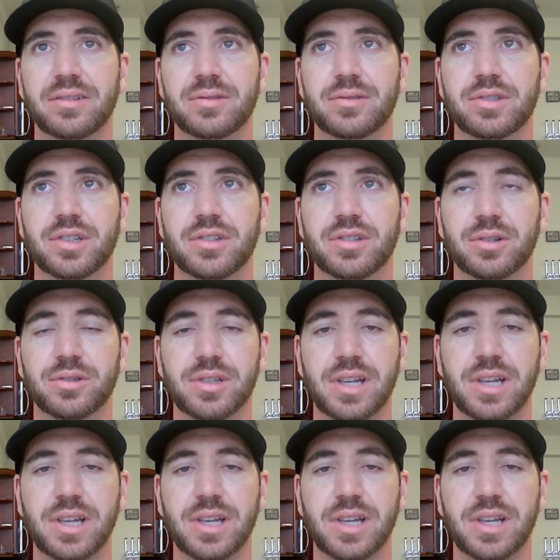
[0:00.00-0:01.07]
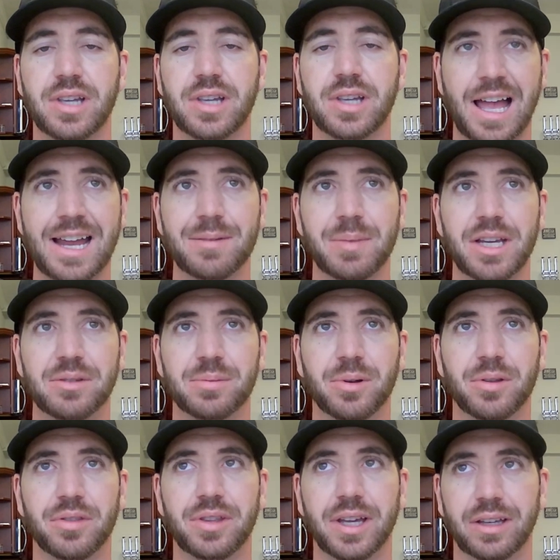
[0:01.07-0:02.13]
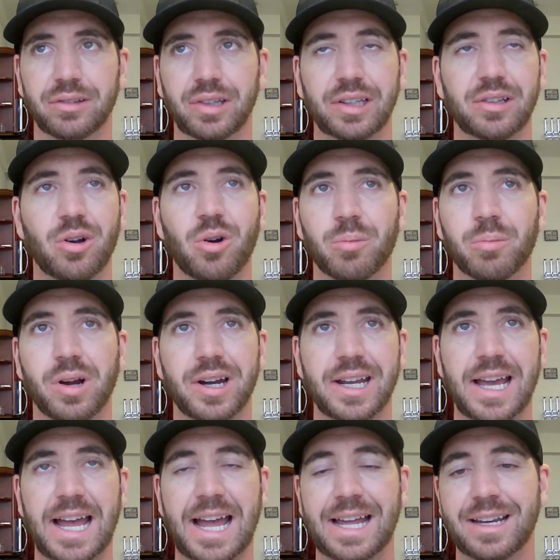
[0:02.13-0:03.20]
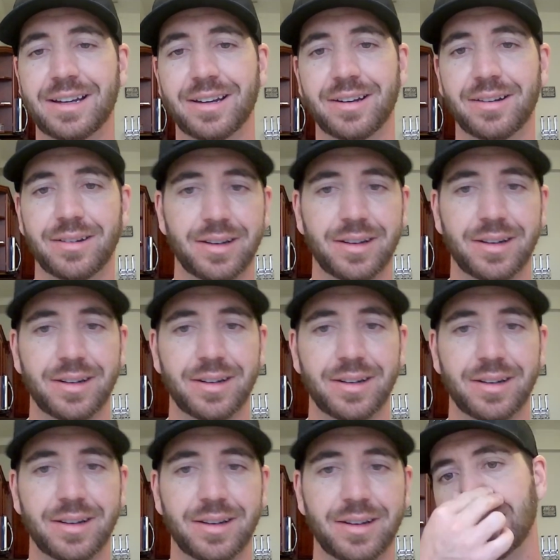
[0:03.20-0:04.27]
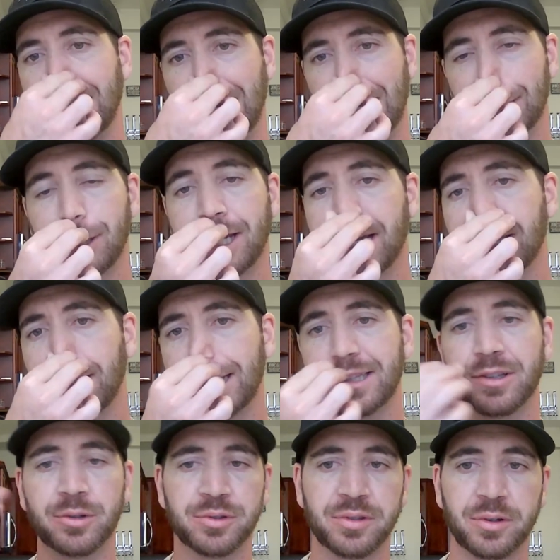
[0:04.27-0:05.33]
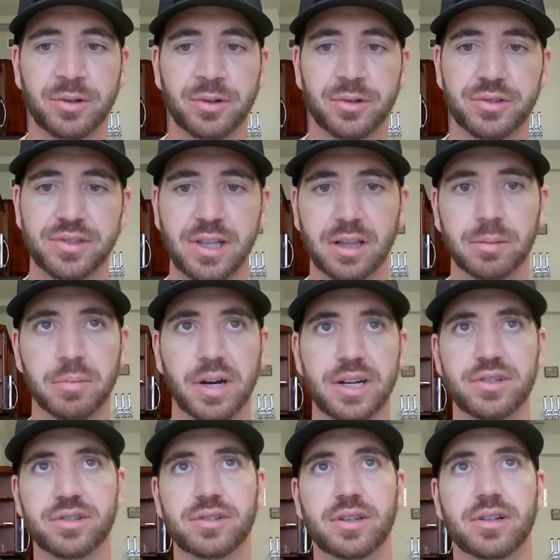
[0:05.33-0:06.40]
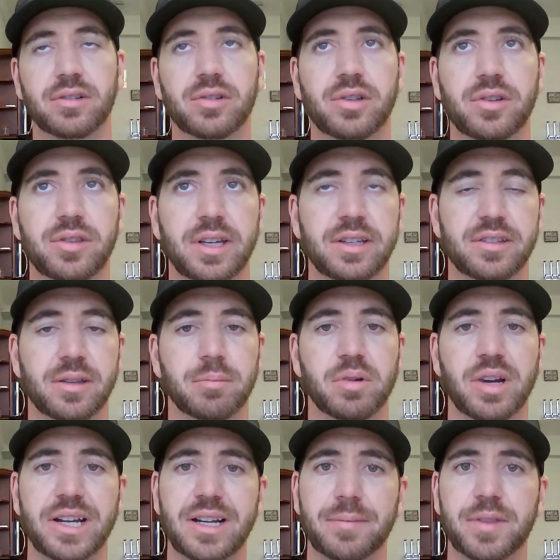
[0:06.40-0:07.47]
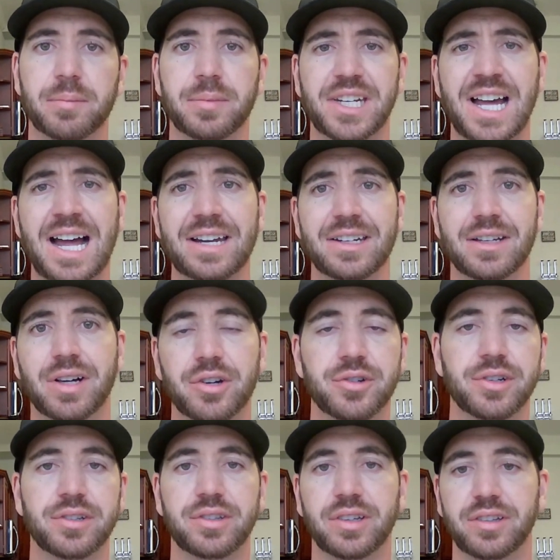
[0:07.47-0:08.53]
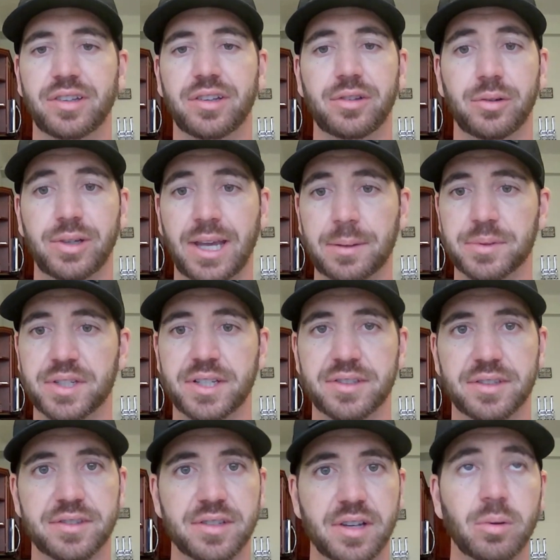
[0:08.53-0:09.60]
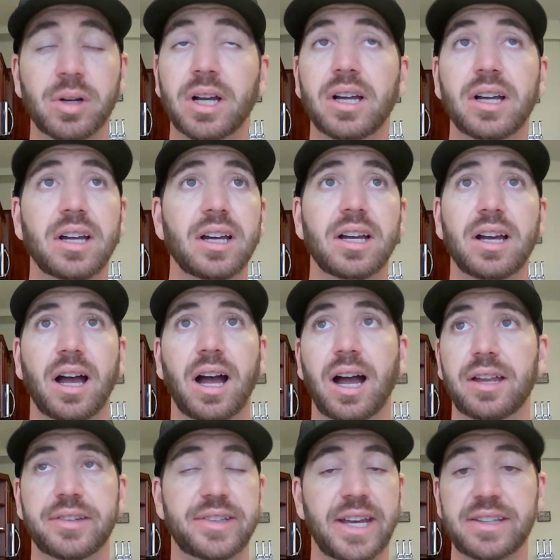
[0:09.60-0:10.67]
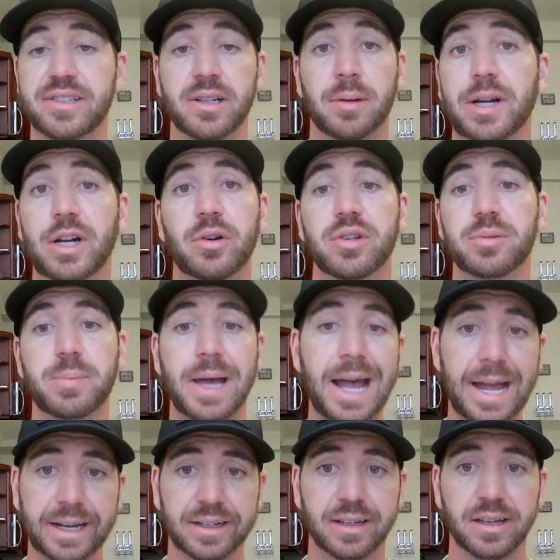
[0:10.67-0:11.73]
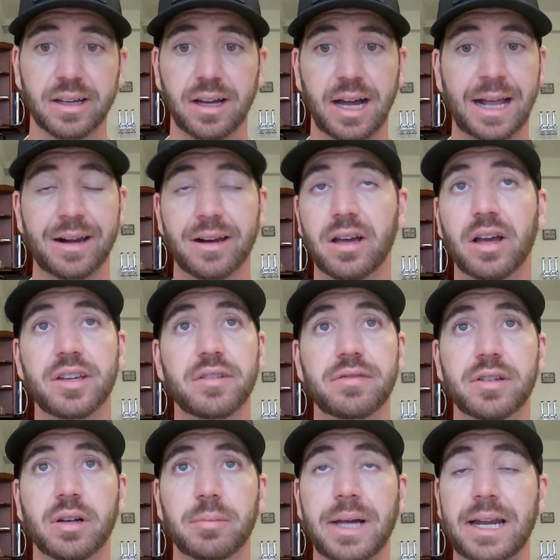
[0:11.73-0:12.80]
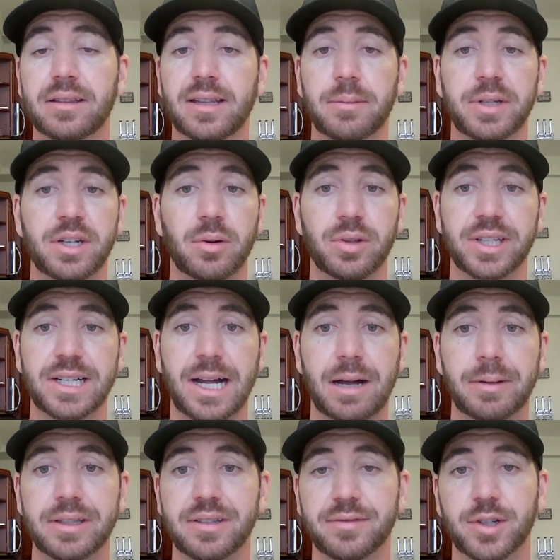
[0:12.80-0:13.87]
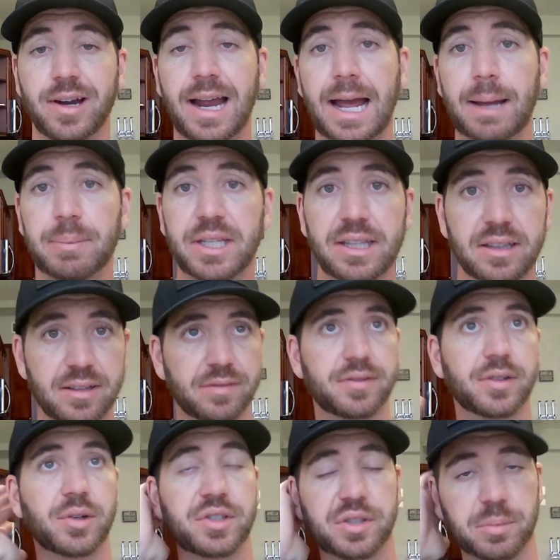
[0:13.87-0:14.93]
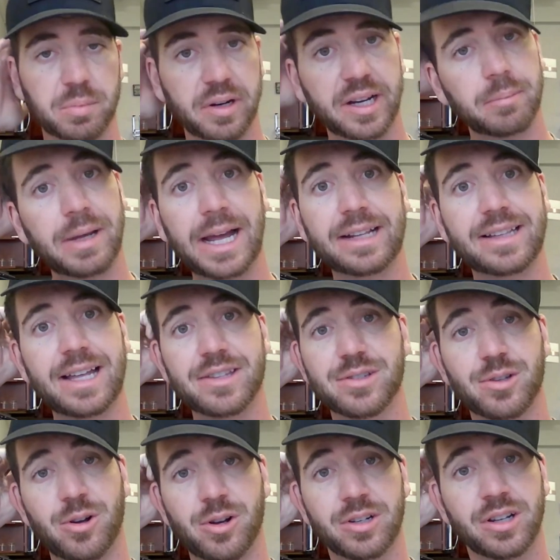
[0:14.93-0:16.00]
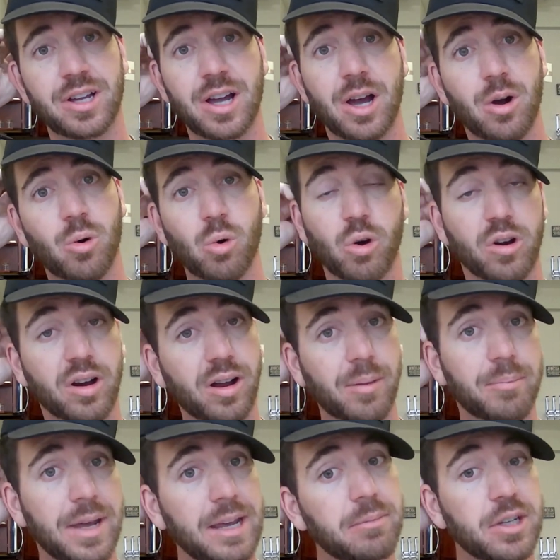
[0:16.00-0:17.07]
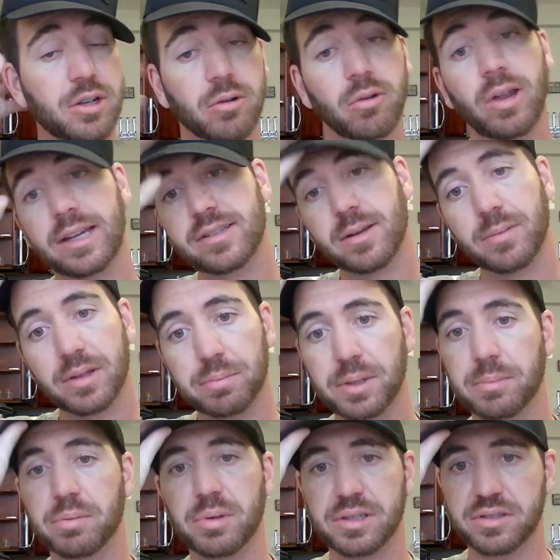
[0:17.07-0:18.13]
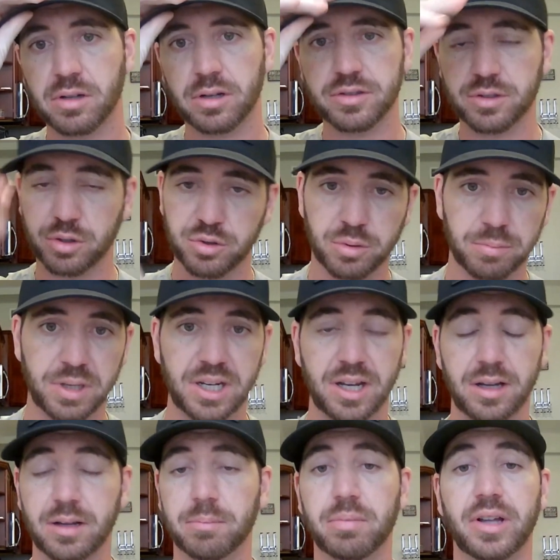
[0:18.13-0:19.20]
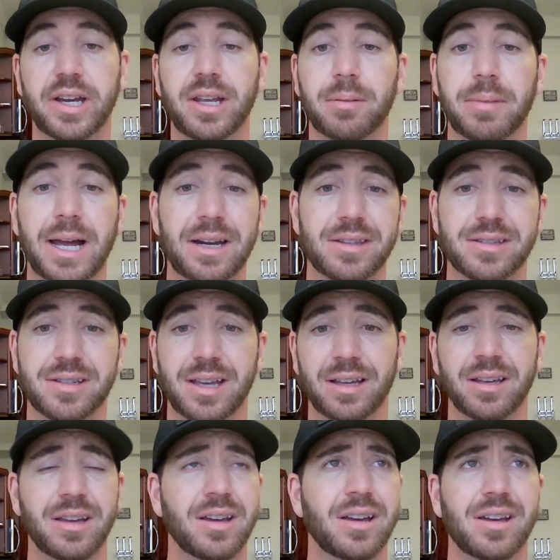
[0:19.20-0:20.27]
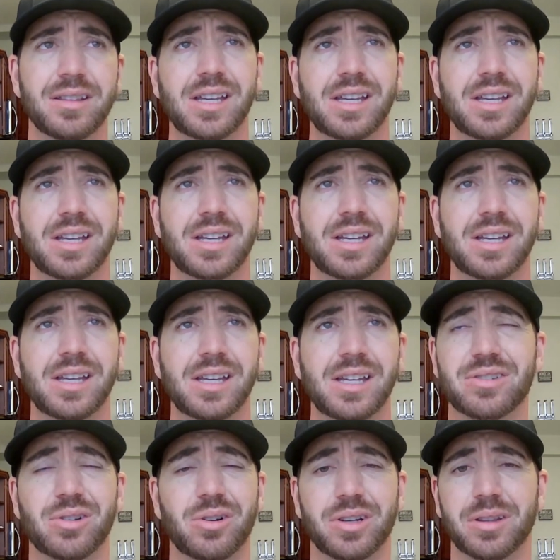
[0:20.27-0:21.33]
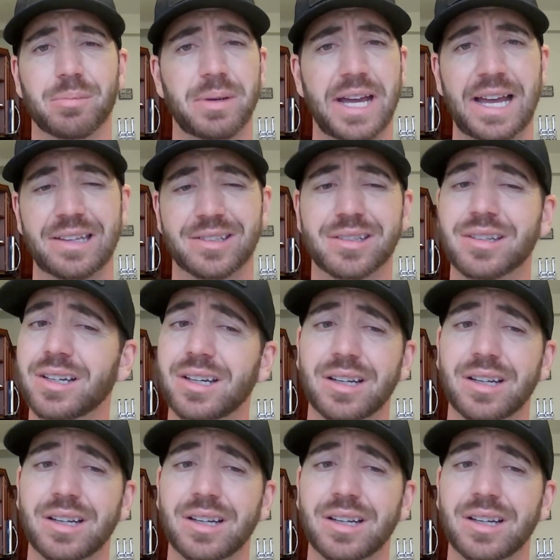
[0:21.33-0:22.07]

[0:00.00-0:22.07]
Just those kind of little side baseball things, like the home run hat and everything like that. Like, I like those little celebrations and the little things that break up the monotony of a 162-game season. So Dancing Own is back. I don't know how you feel about it. Let me know in the comments if you're happy that the Phillies are bringing back that song, or maybe you're like some of the people I saw on social media complaining about it, saying they should have left that song in the past.